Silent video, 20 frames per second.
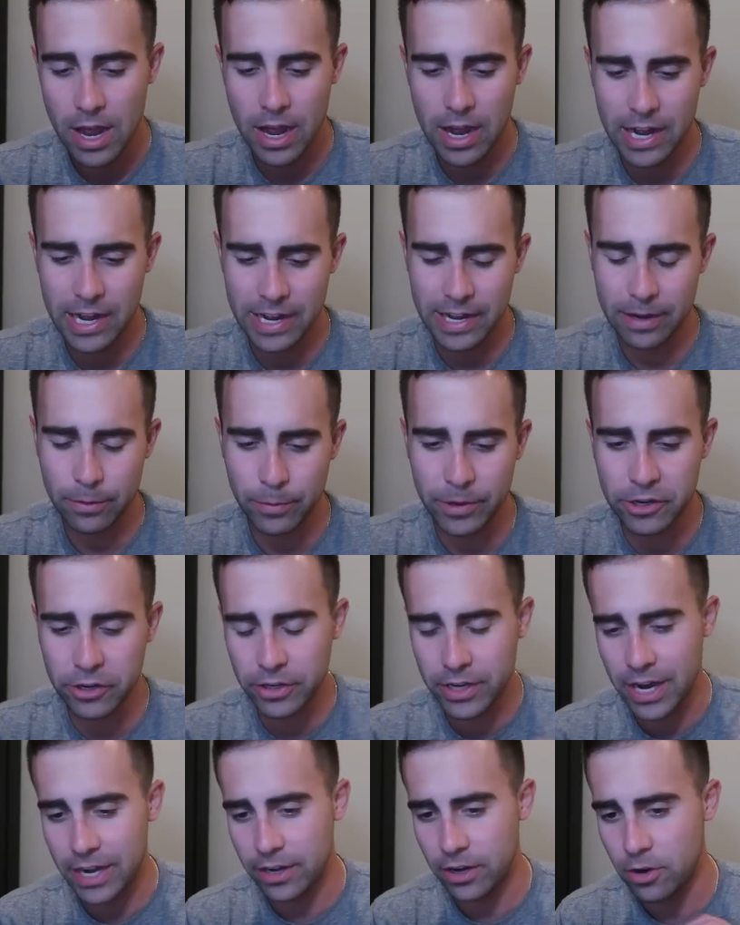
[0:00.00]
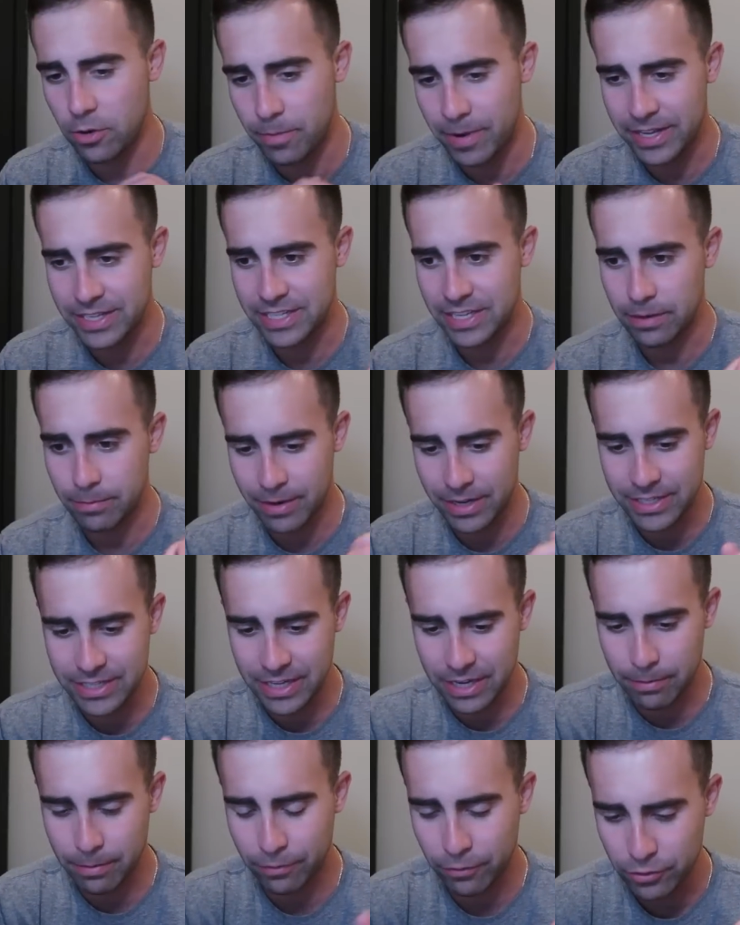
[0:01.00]
Uh, we could kind of go by team by
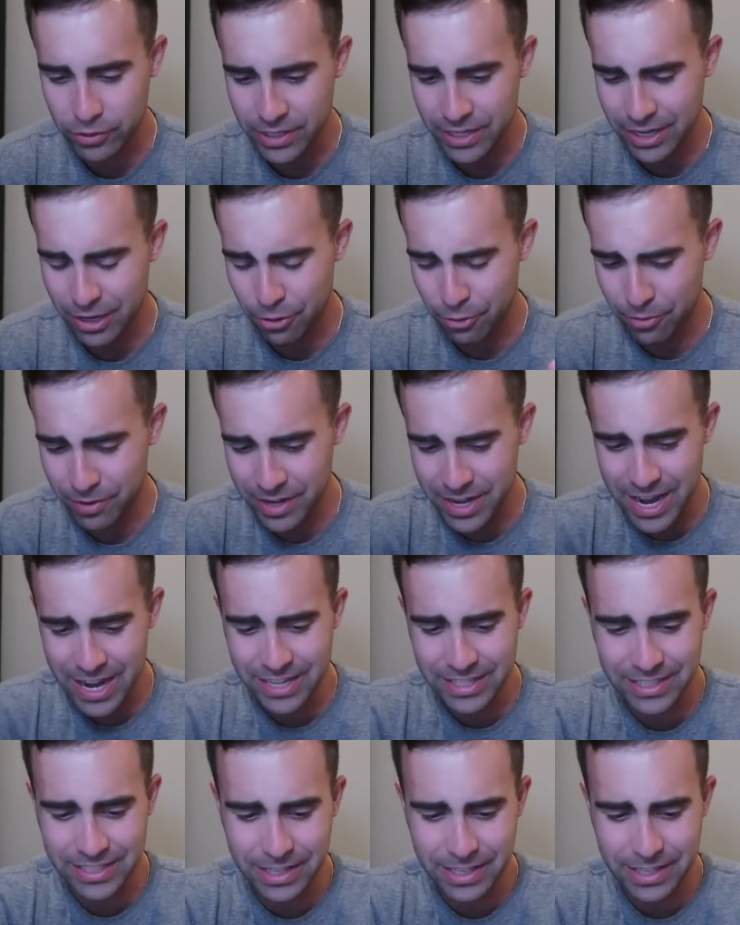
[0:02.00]
team if there's any other Knicks.